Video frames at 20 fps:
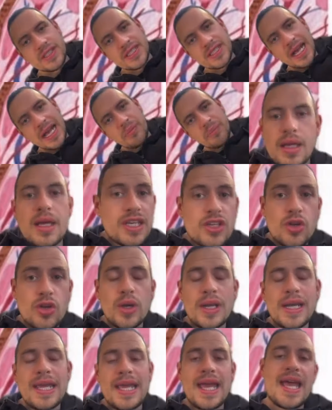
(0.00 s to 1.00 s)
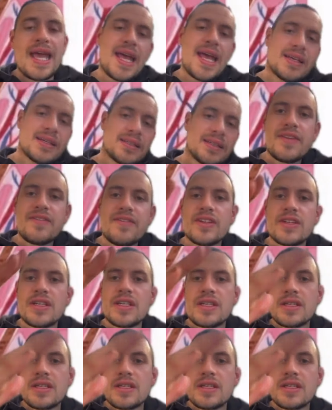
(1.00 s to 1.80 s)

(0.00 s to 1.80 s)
scalp, and coily hair even